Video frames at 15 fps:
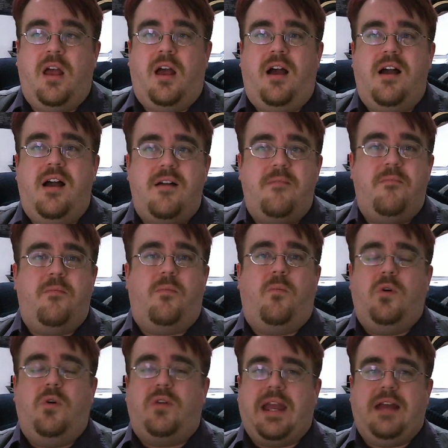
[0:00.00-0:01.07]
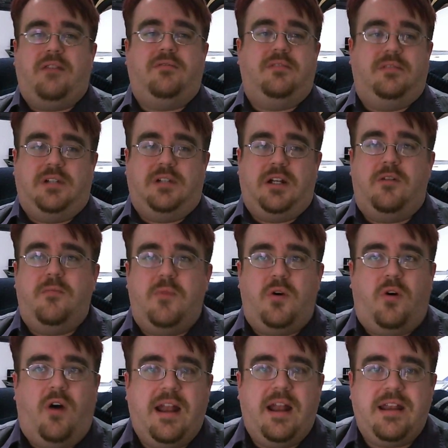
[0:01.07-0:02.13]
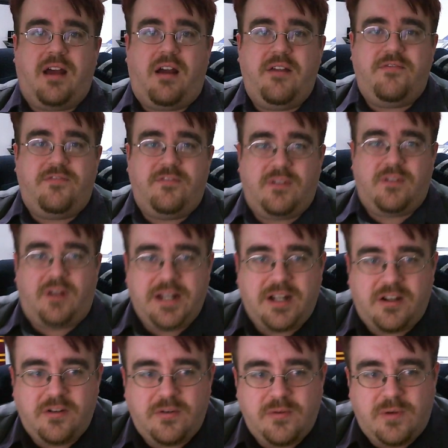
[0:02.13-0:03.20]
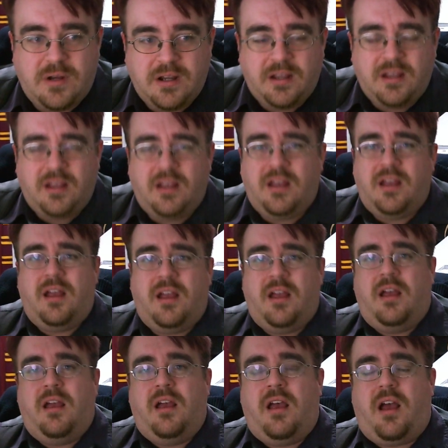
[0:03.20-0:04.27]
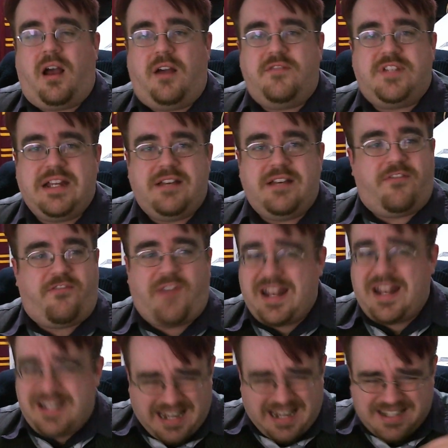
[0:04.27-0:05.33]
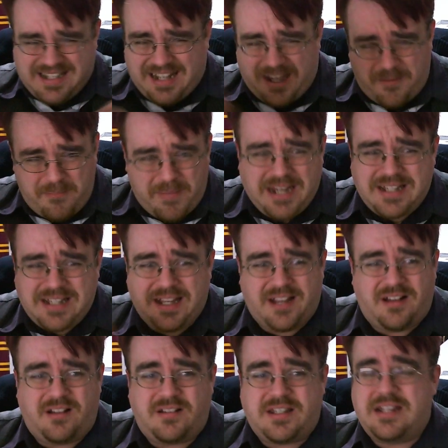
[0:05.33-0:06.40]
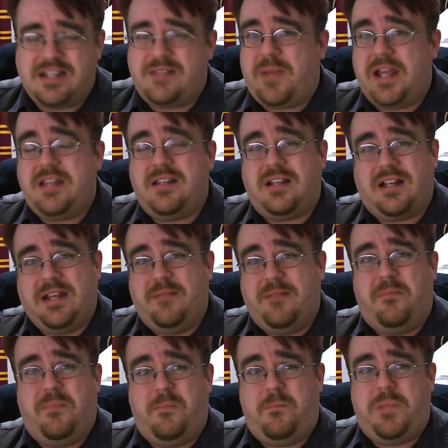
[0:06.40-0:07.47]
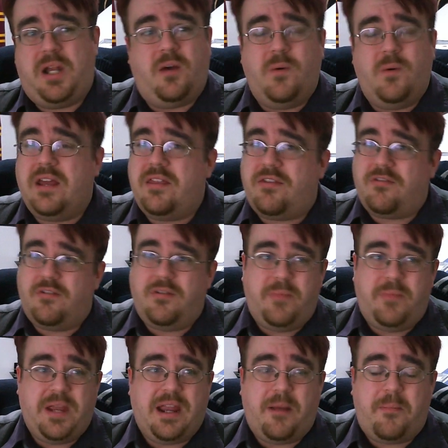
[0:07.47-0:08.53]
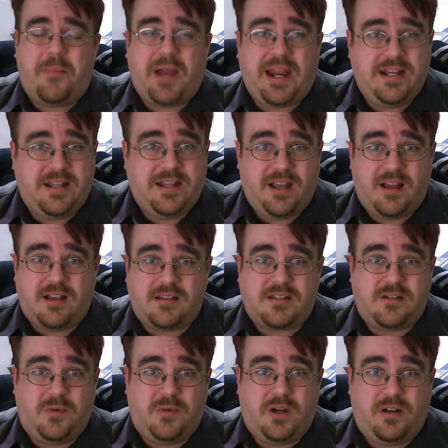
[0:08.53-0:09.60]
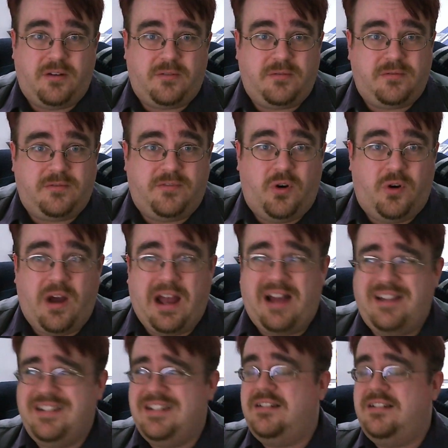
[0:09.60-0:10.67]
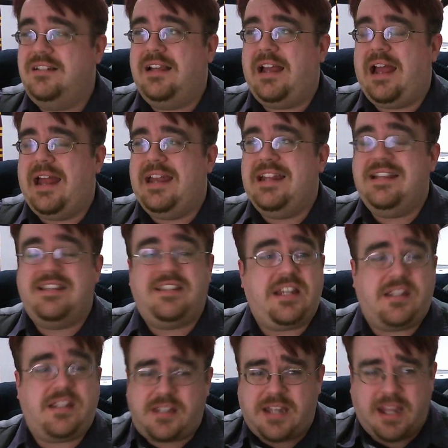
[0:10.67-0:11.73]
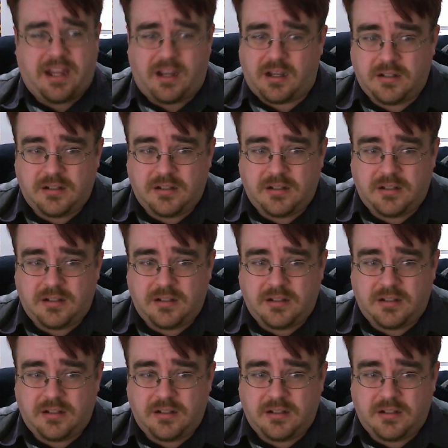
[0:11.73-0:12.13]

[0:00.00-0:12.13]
will count a lot more. And I know I've seen fantastic, amazing artists basically blow it through being a pain in the arse to work for and insisting